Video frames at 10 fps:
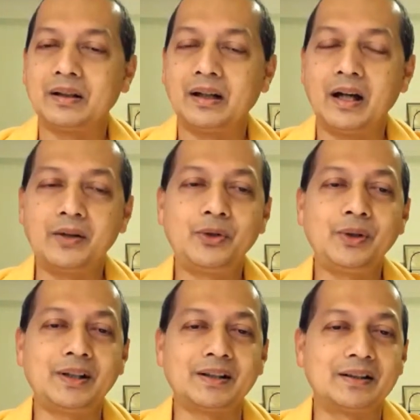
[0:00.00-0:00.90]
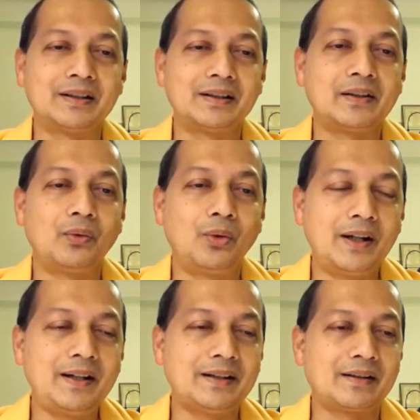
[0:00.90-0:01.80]
Arjuna is a
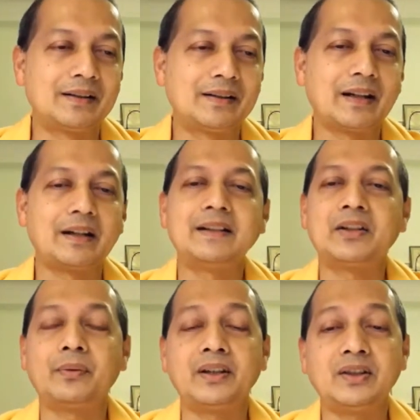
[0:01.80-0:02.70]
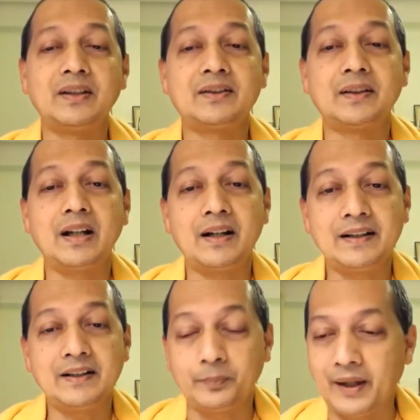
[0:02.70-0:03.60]
warrior and he has questions regarding
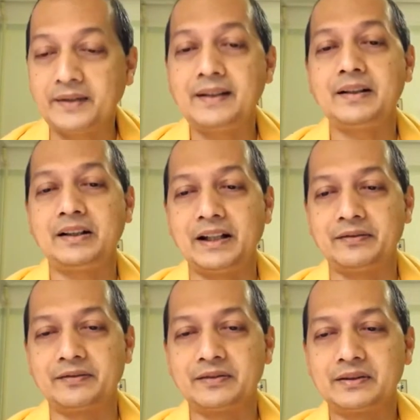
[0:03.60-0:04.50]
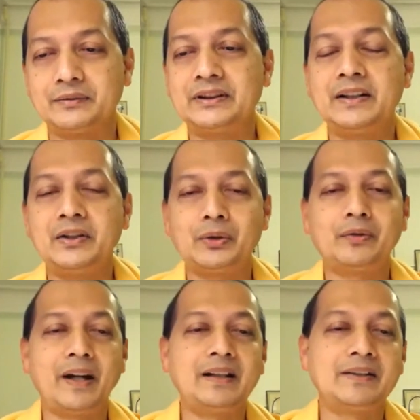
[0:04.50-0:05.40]
his practical life, whether he should
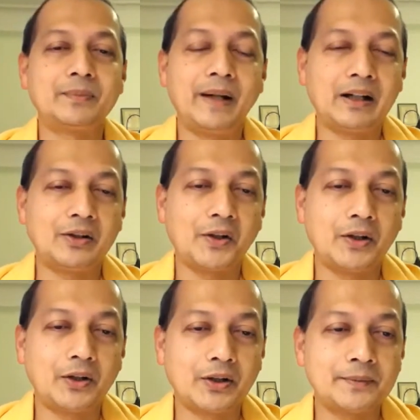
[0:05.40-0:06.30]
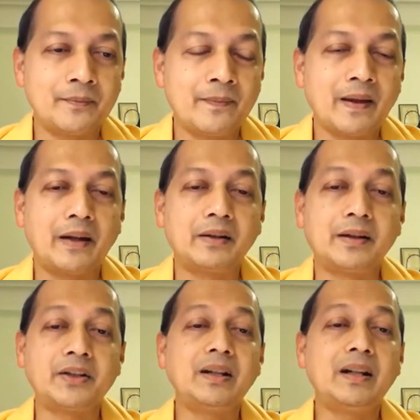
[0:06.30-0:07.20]
fight this battle or not. And
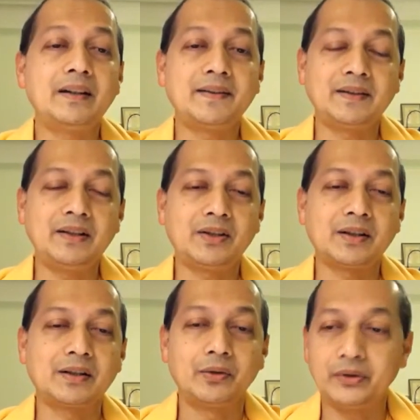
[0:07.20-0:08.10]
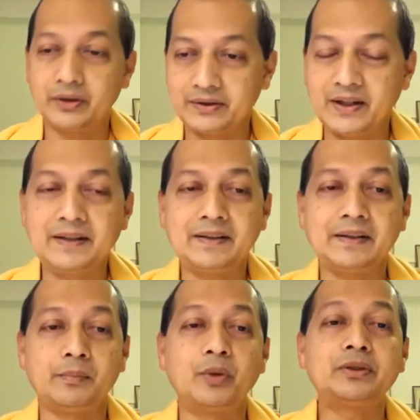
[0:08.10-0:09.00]
Krishna, his teacher, who is a
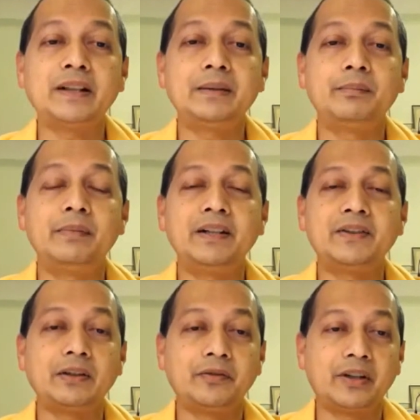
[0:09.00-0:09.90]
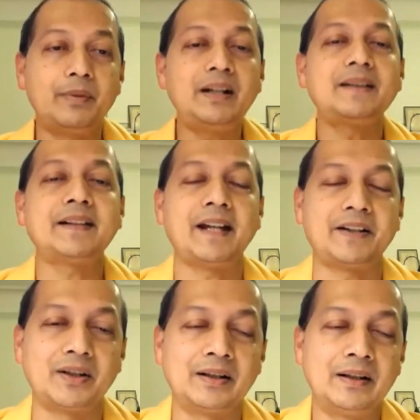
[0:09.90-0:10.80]
charioteer, both are in the midst of tremendous
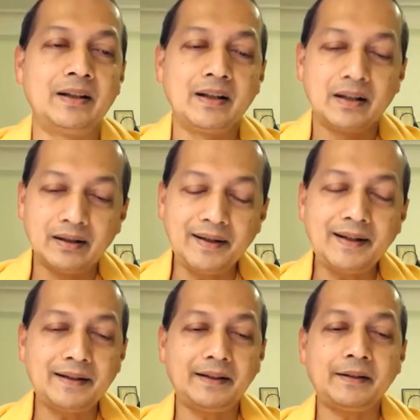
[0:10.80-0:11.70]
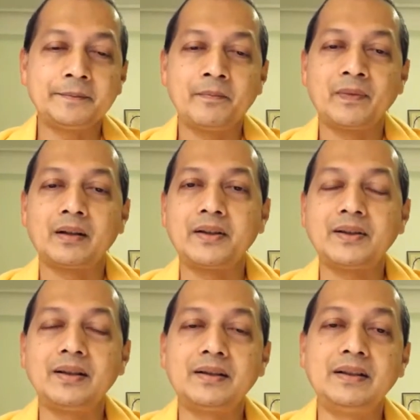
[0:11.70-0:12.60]
action. There,
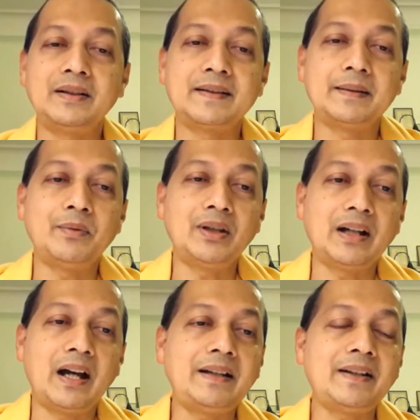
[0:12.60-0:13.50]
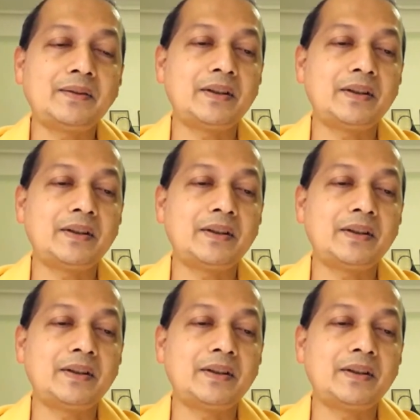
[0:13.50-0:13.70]
Krishna teaches him the highest